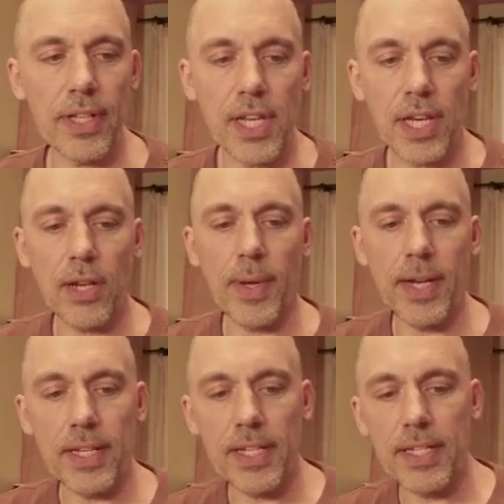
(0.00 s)
signal. When
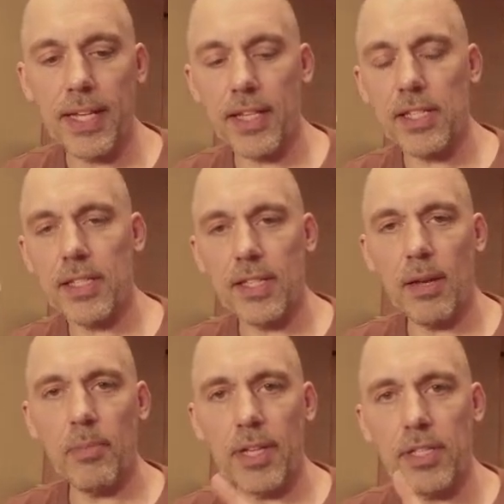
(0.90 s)
it detects
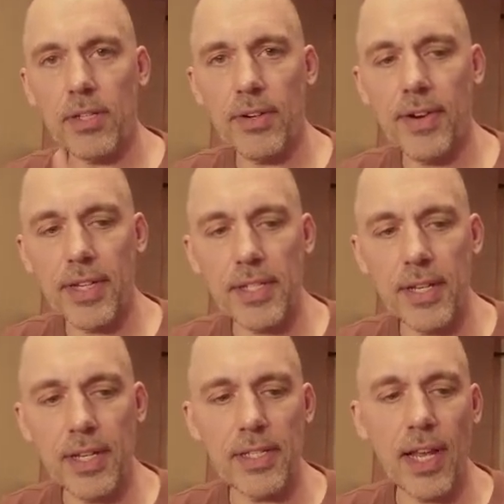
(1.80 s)
sibilance or
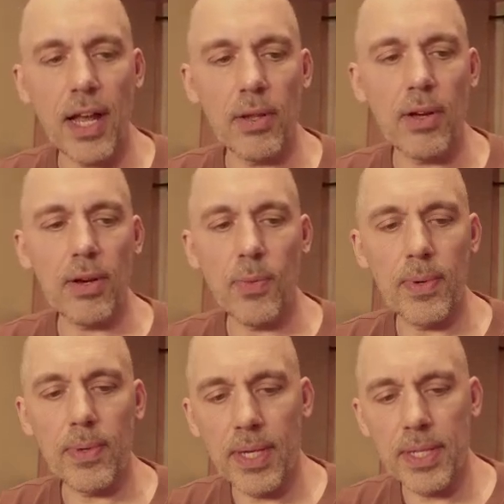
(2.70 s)
transients, how
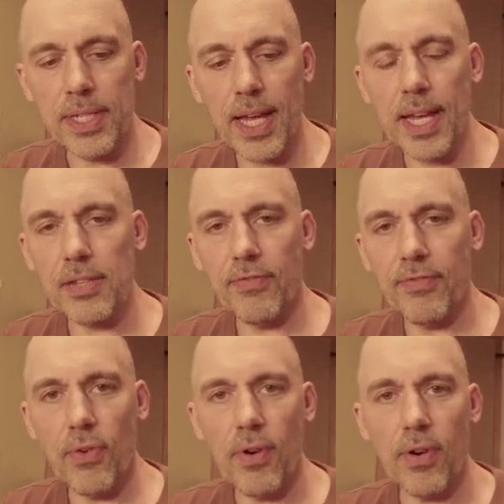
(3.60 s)
long it takes
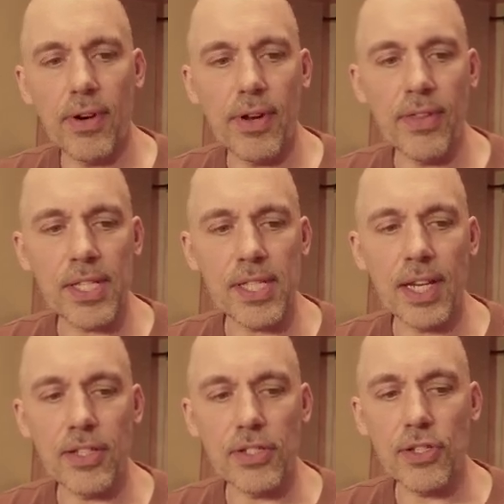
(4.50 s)
for the
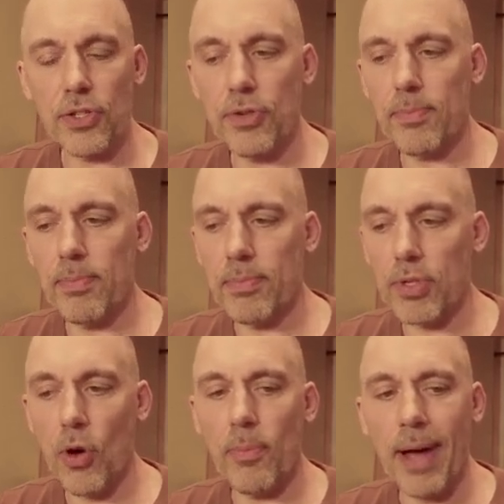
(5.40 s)
signal to
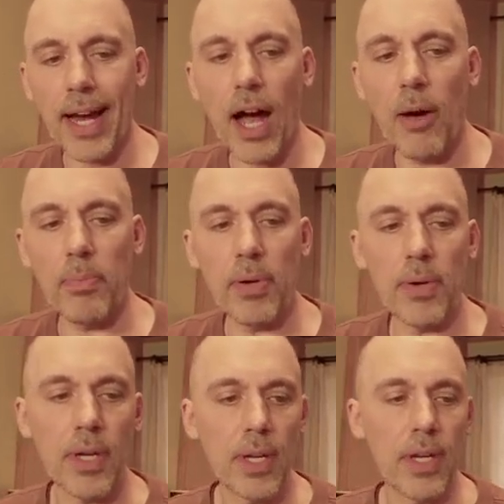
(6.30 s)
go back up.
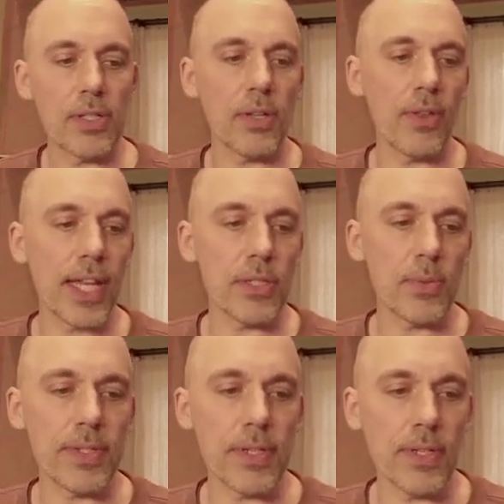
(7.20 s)
So that's
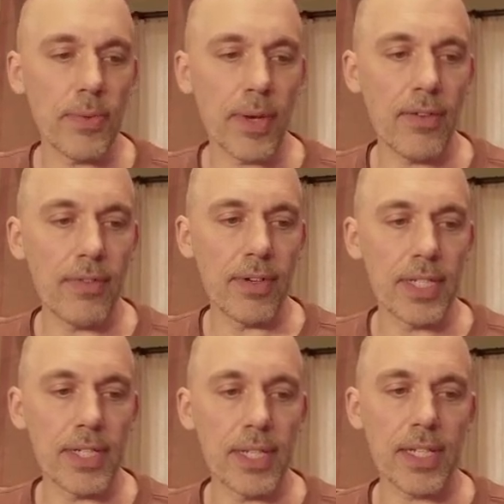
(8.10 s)
what the recover
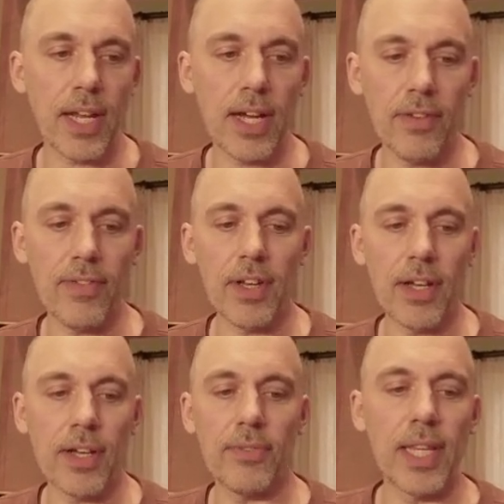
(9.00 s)
is. It's kind of
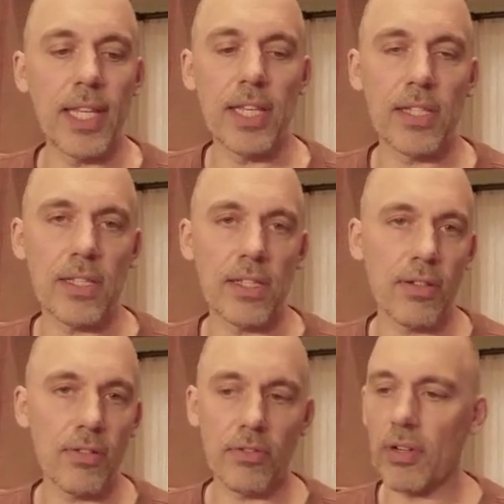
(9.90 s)
a release
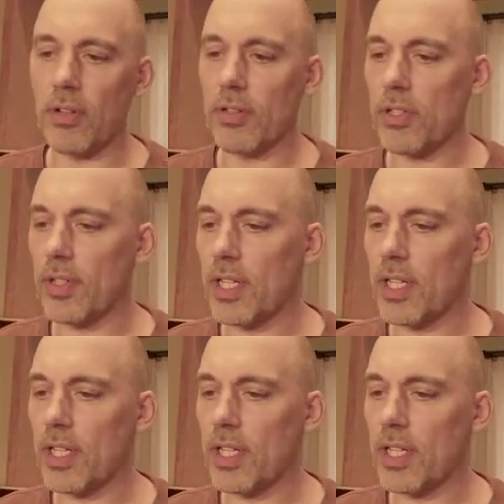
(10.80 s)
control. So you